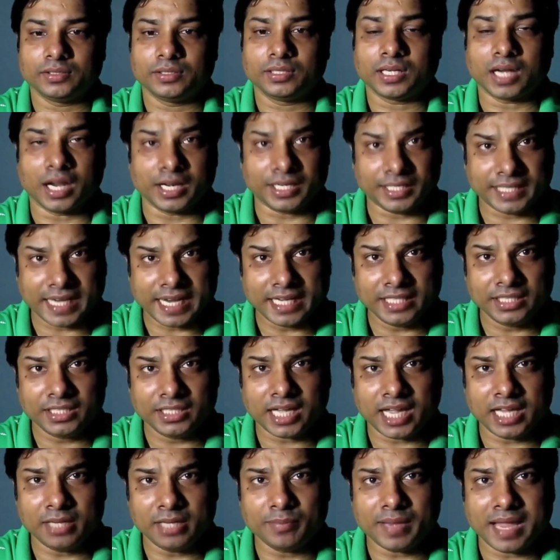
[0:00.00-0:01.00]
content
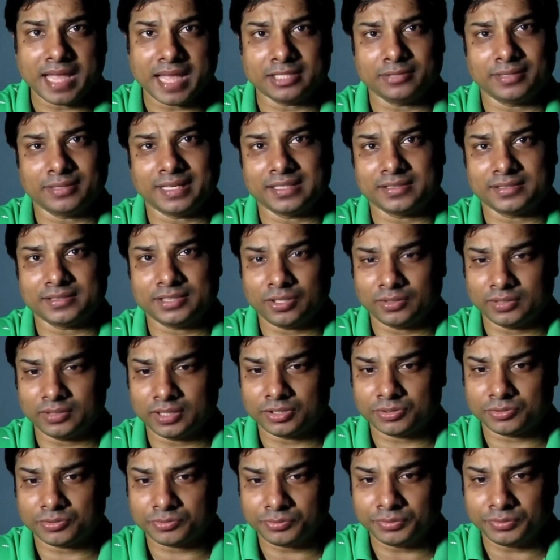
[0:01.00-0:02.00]
type, as you can see on the
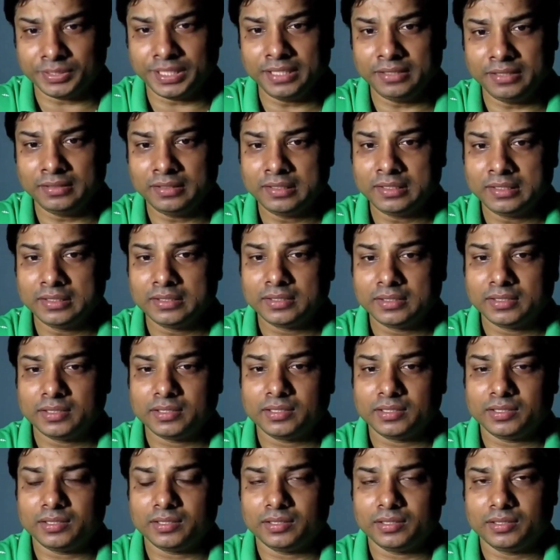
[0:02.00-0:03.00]
screen.
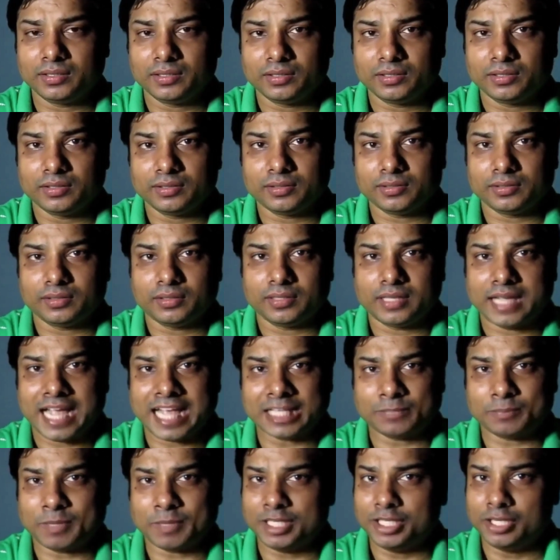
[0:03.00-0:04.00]

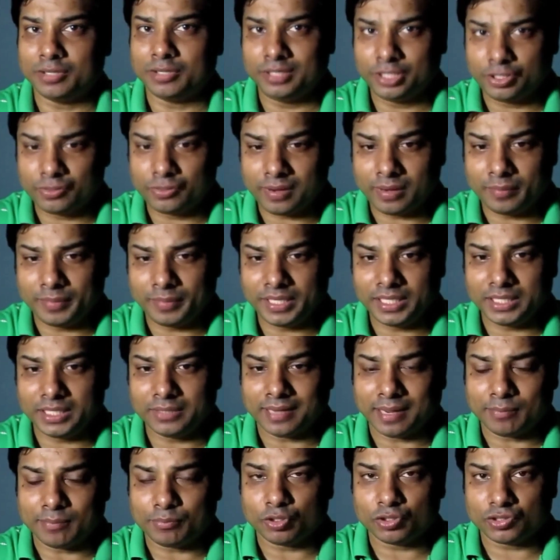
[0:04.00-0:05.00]
As per your requirement, you
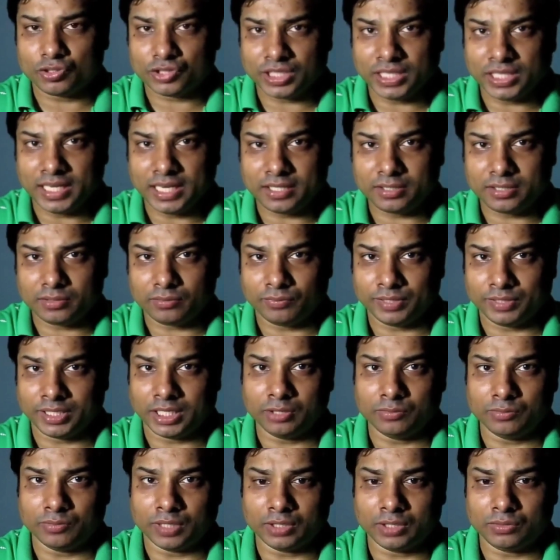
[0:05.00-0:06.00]
have to select whether
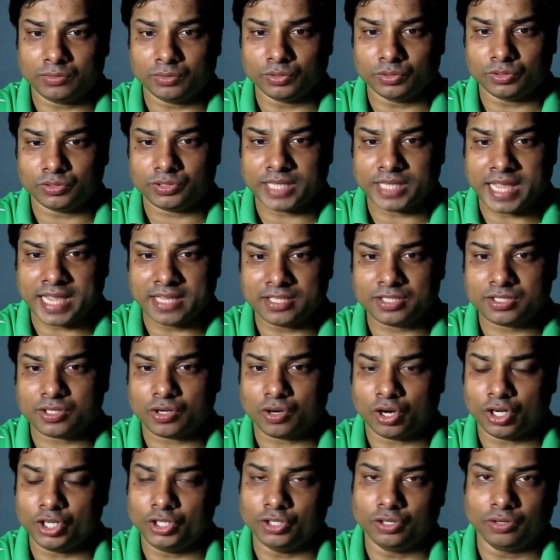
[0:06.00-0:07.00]
you want to text,
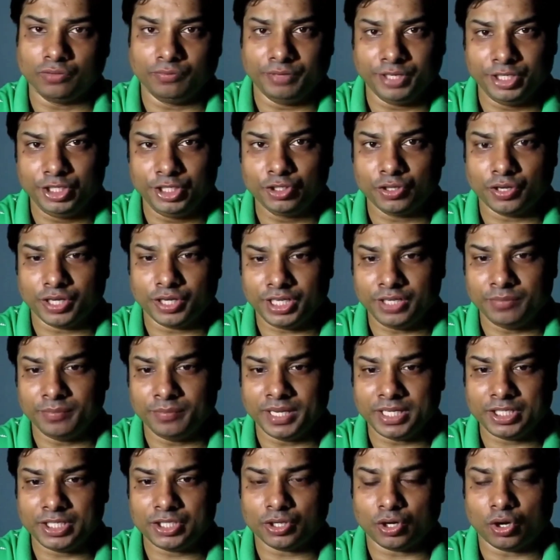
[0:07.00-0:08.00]
audio, video,
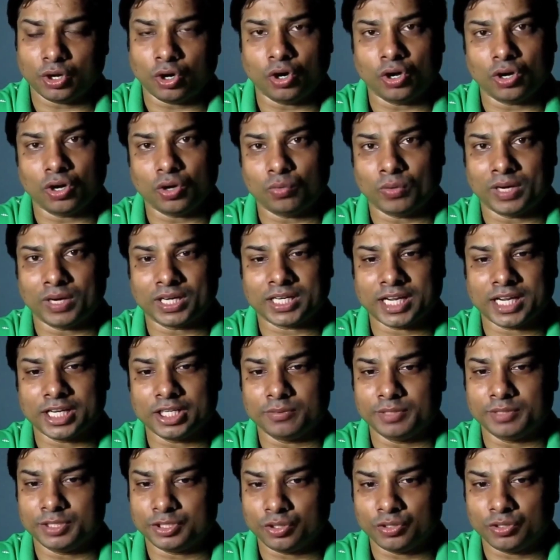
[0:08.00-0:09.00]
image, or what kind
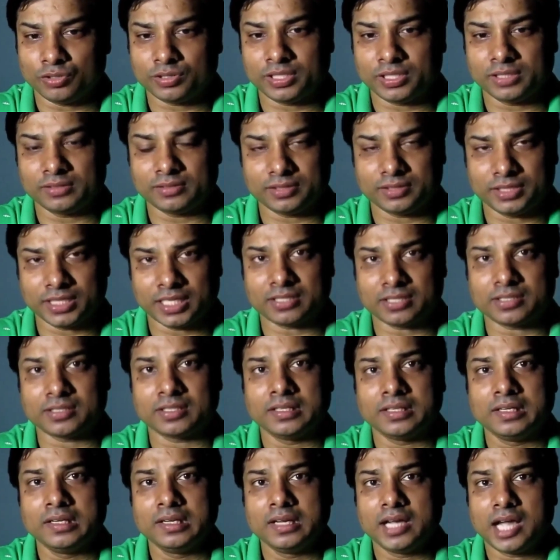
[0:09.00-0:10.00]
of resources. Just
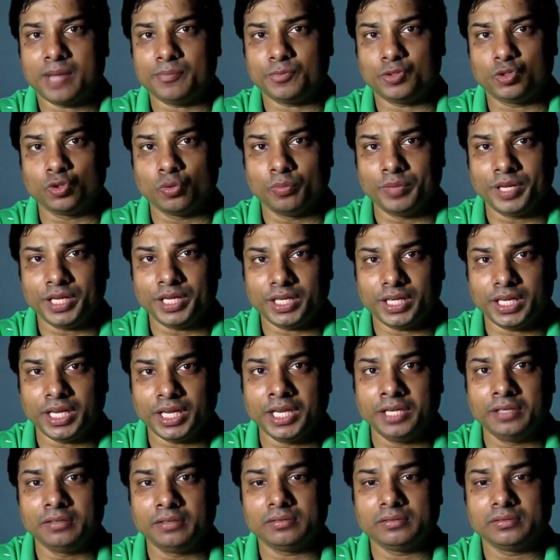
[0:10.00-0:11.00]
I'm zooming
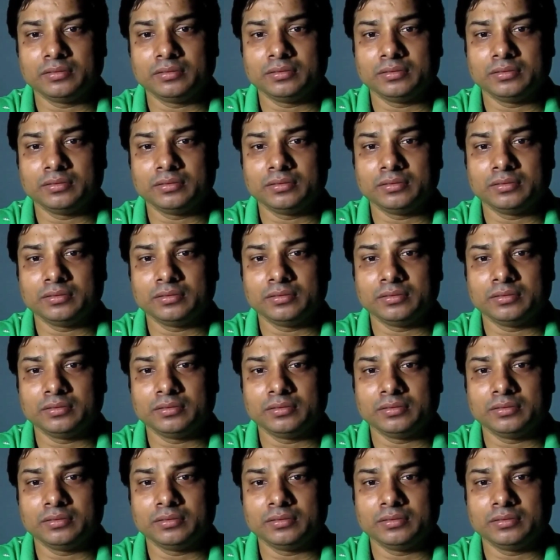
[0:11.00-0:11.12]
in